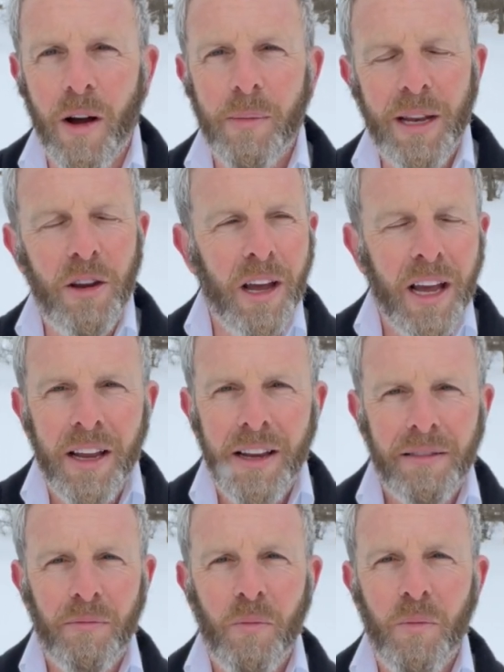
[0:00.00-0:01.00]
I mean,
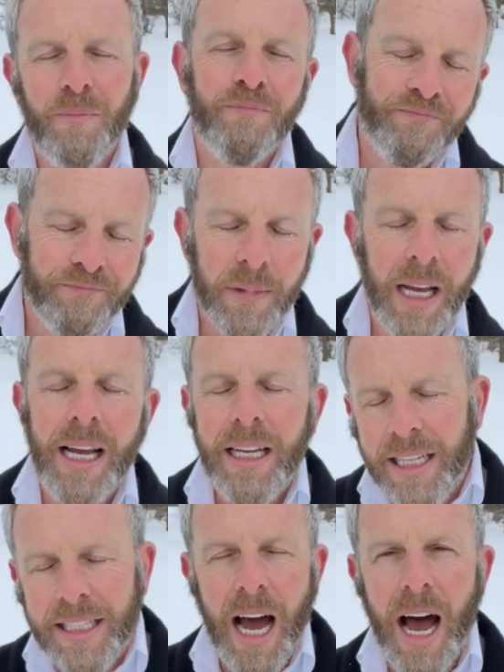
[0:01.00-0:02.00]

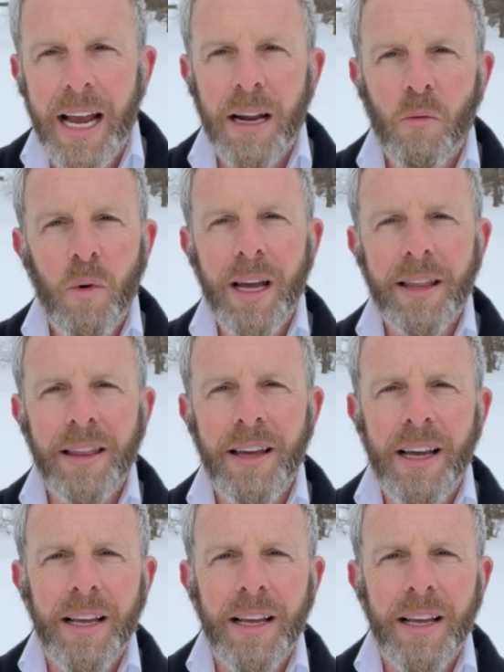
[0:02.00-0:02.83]
you tie it with